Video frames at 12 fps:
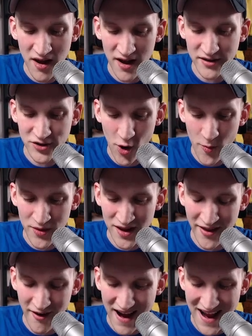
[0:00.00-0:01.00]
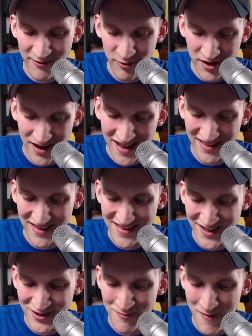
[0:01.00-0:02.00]
on sharpening their hand reading and
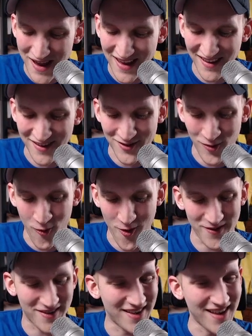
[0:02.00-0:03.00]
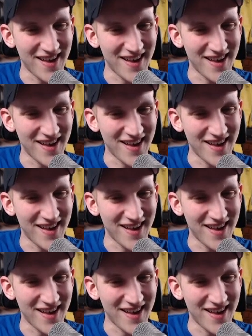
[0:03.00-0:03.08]
decision-making swords.